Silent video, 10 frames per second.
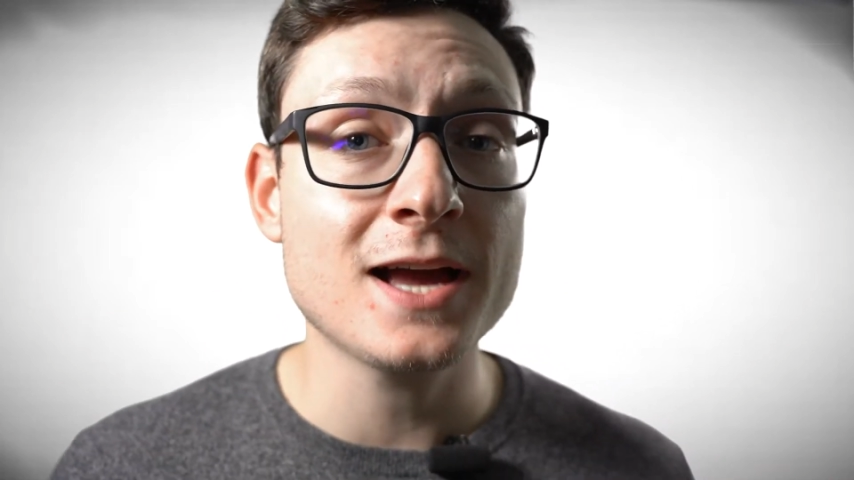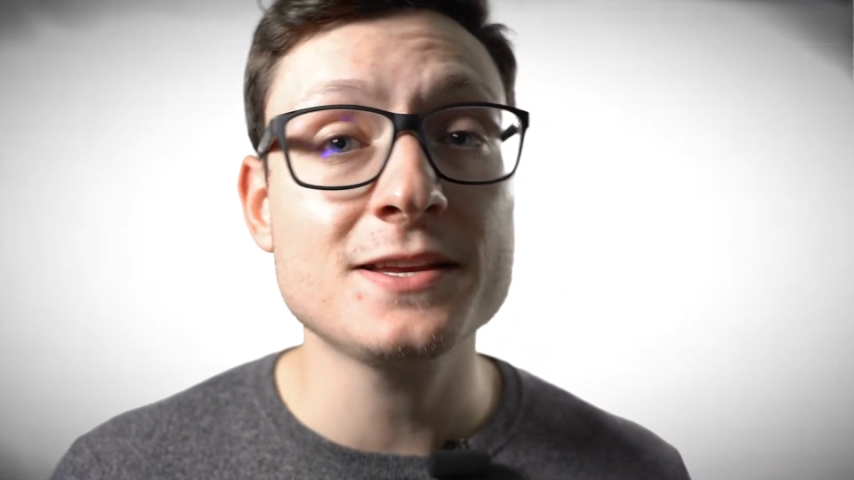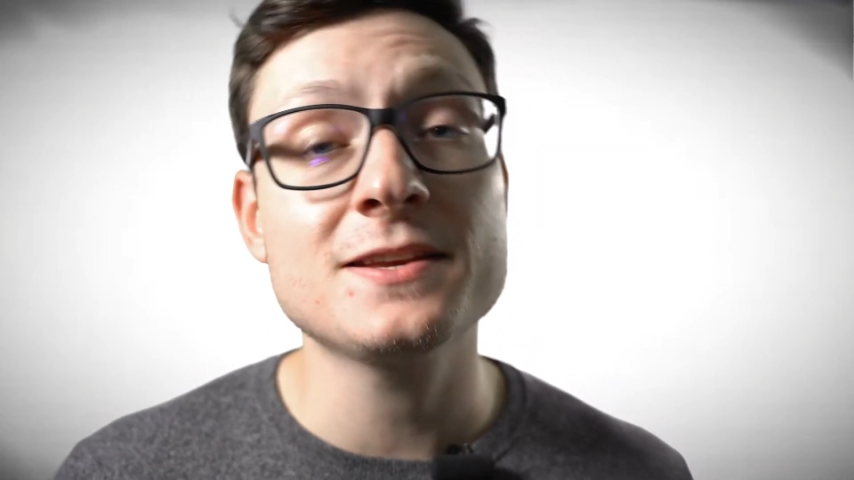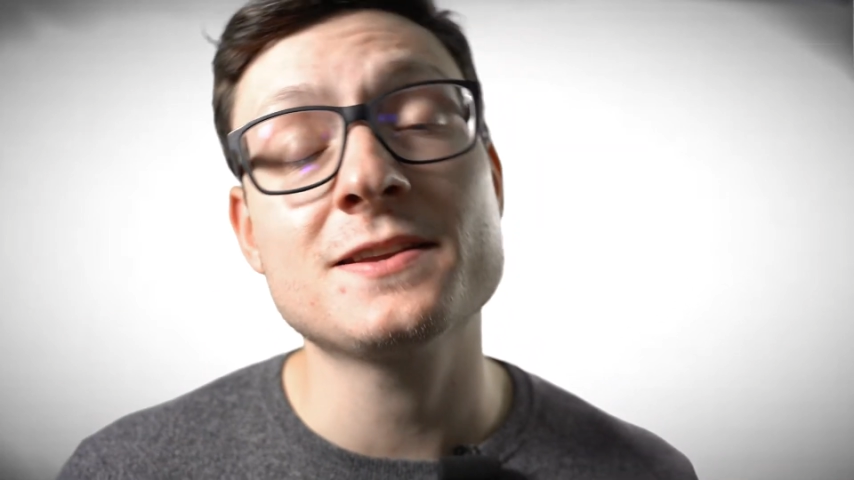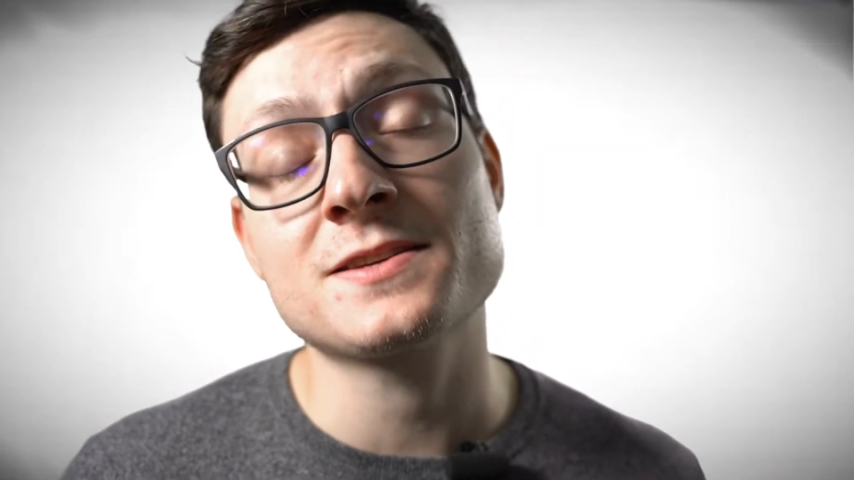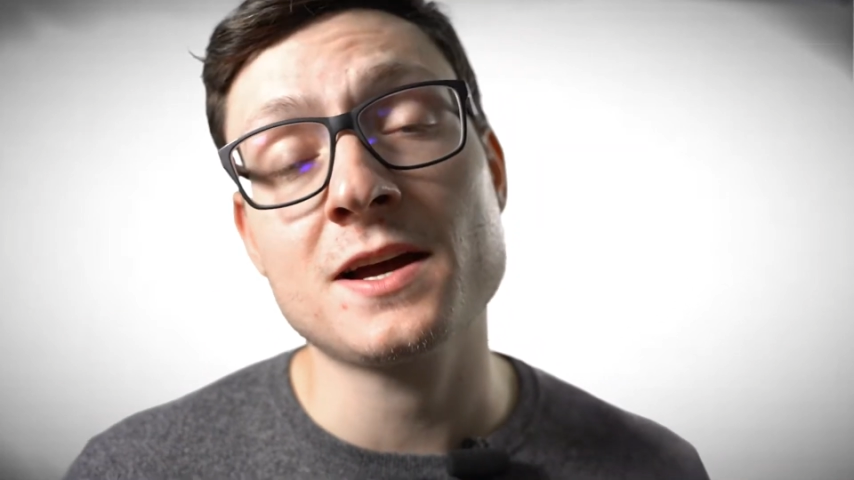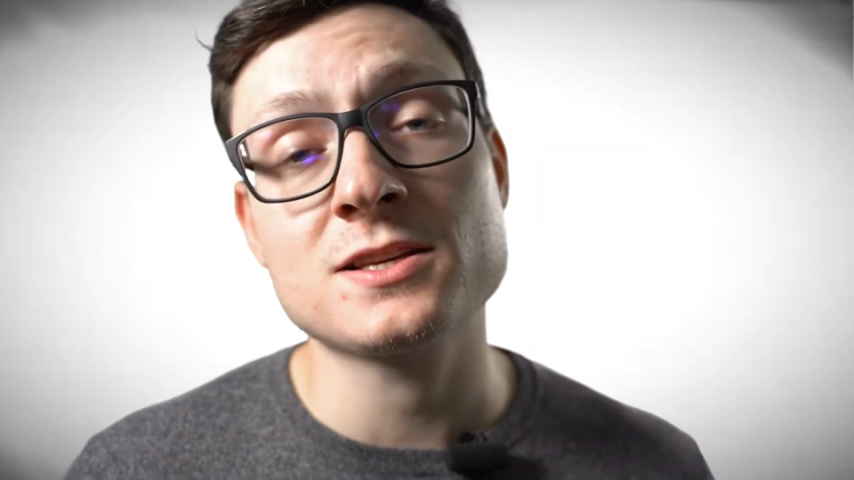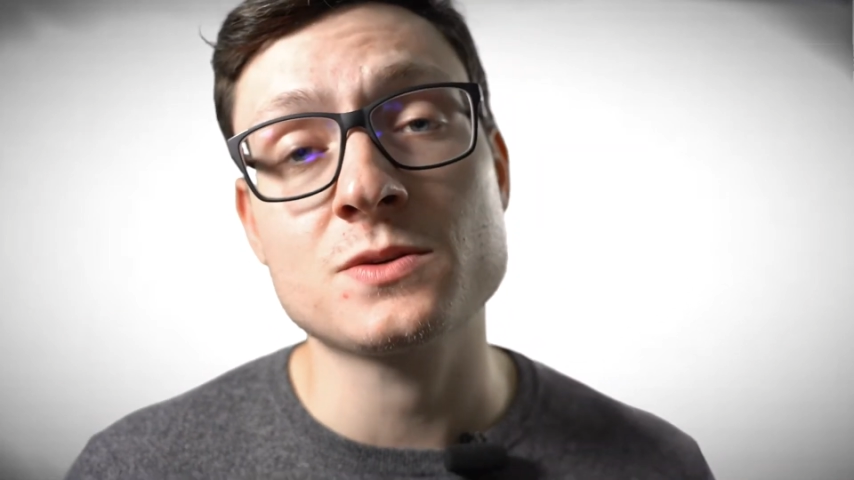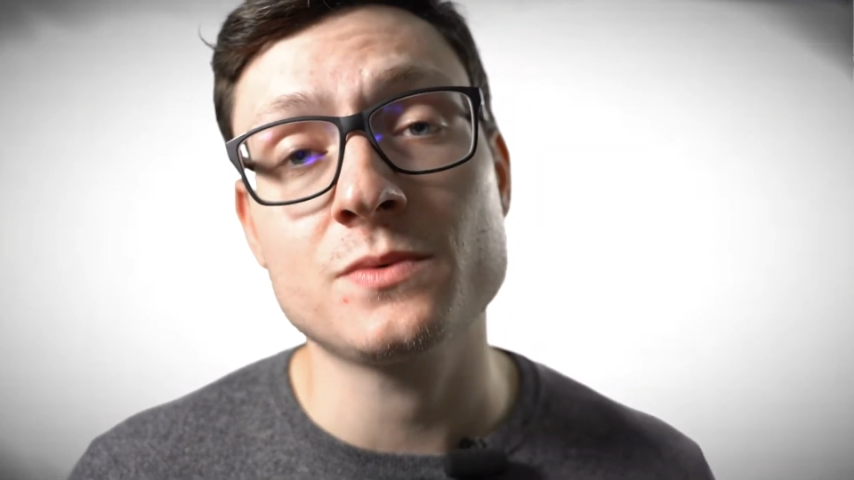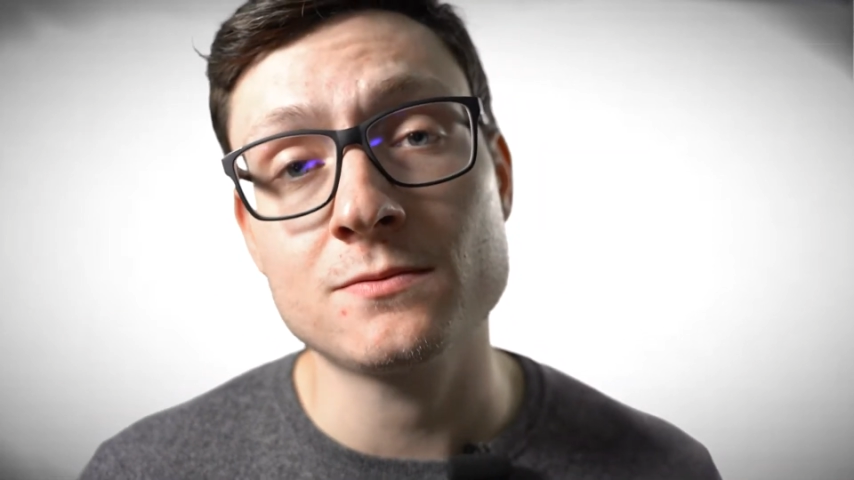I need to
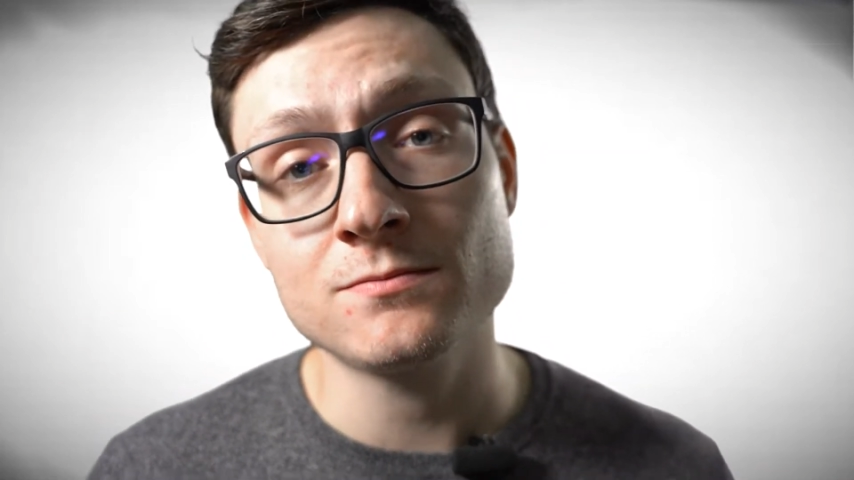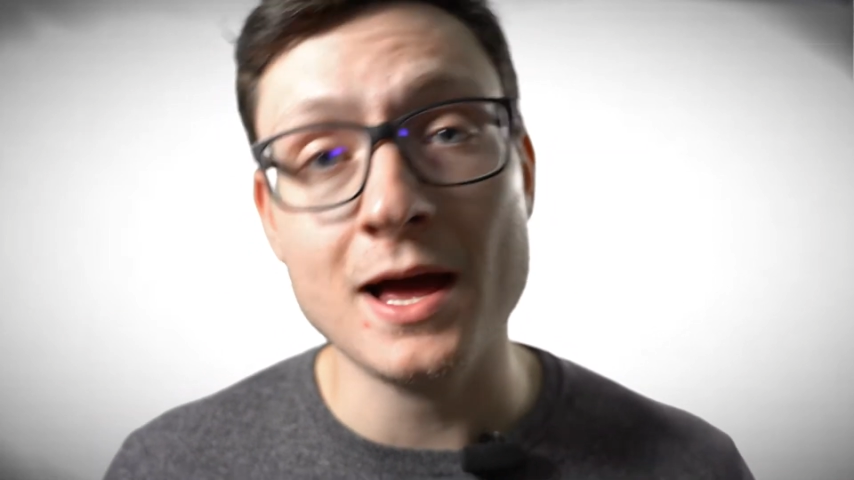discuss what